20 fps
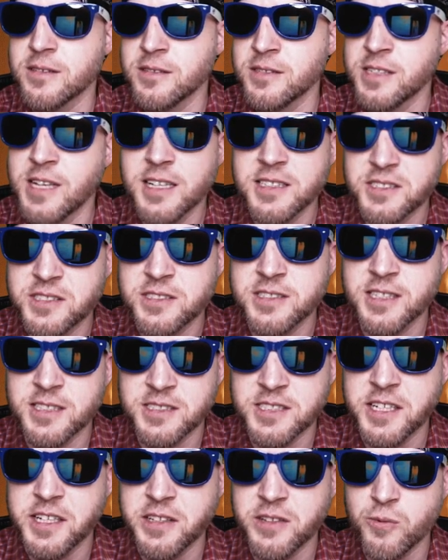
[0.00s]
not that
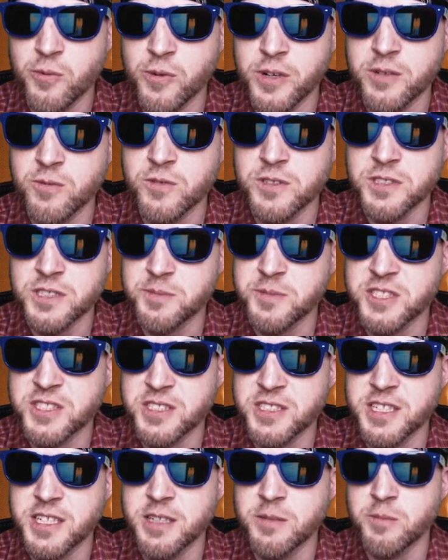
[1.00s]
taking the written was a
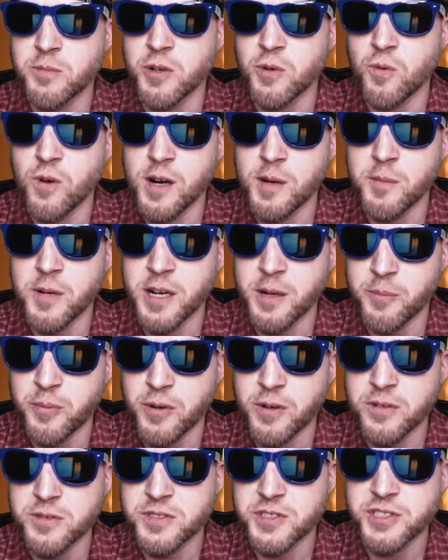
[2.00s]
mistake, but why my
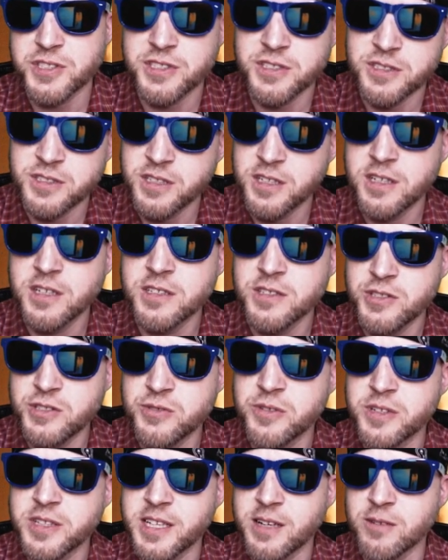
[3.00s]
approach
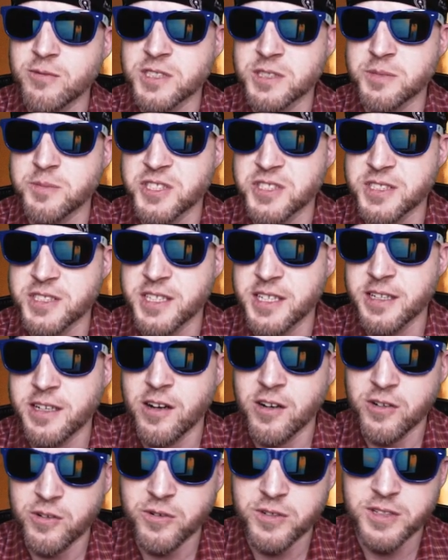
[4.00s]
doing that was a mistake.
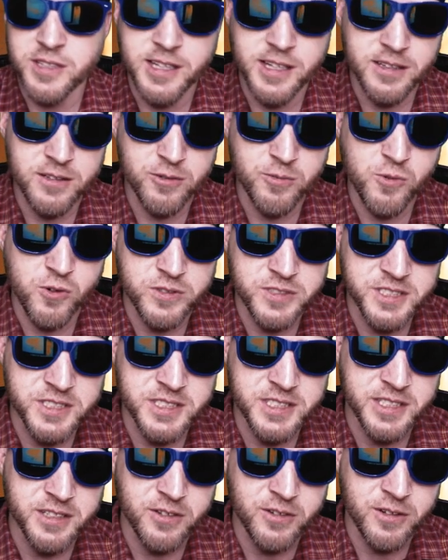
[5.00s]
I'll go into that in a little more
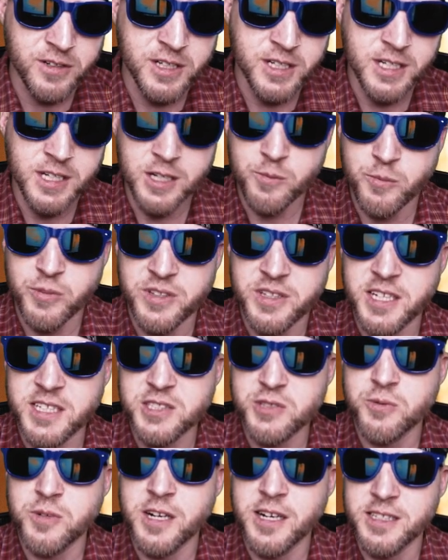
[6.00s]
detail. But
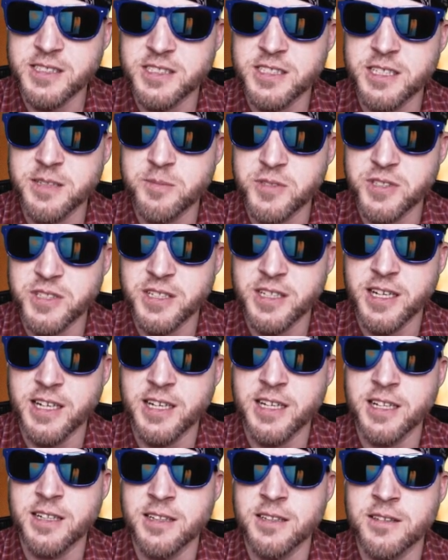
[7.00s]
that's what I attempted,
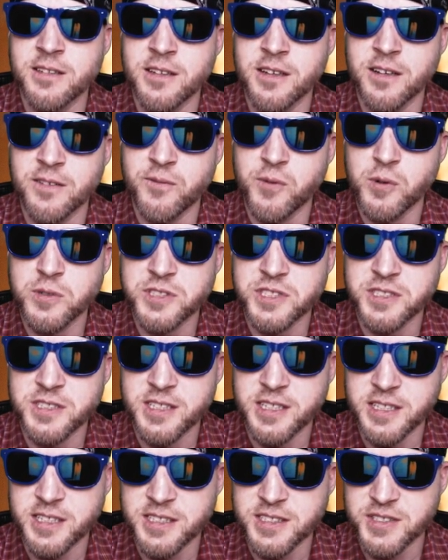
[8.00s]
and the unfortunate
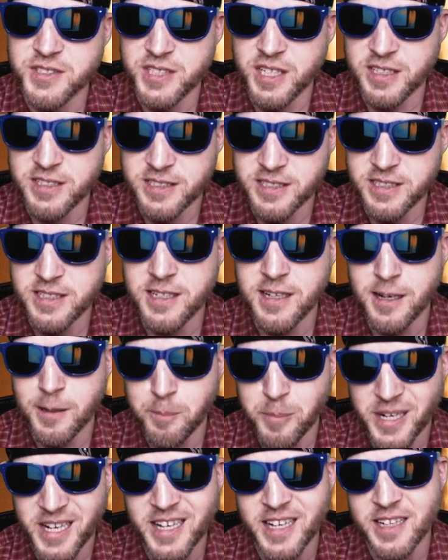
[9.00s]
thing is I did
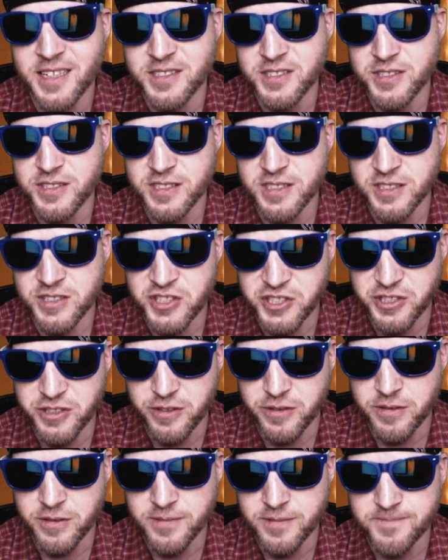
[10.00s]
not pass in
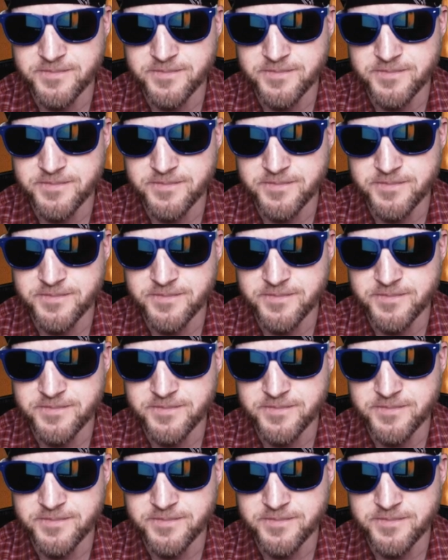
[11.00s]
June.